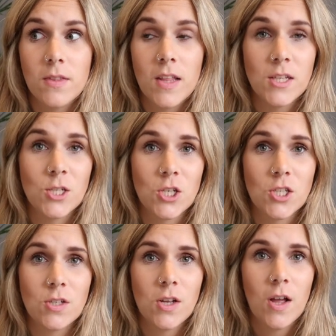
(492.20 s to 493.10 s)
these are
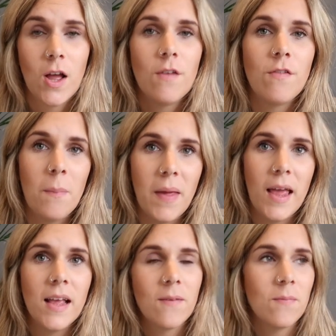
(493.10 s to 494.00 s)
just, for
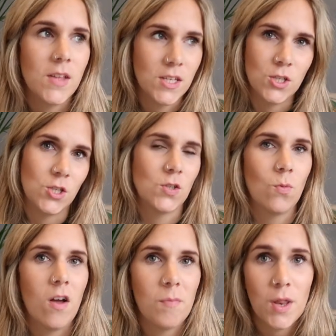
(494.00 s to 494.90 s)
me, this is just
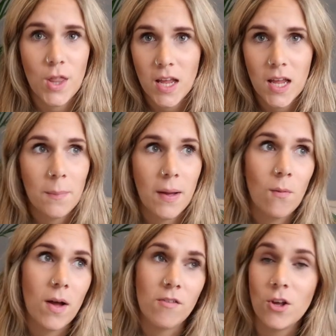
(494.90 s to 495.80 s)
what I've been thinking
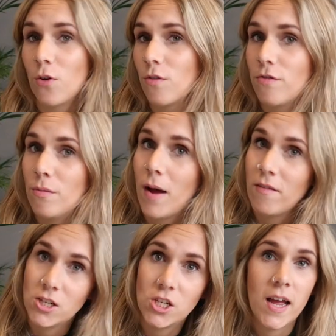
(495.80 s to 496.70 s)
about, having gone from
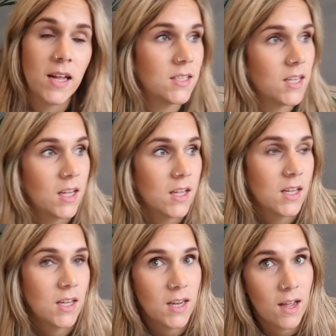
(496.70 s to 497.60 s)
having Jet to
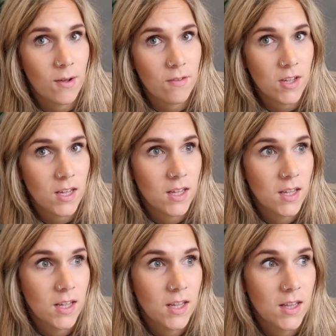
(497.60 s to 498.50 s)
now having
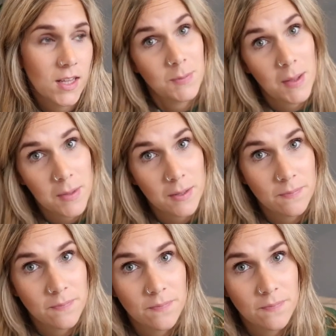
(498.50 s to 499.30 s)
this baby.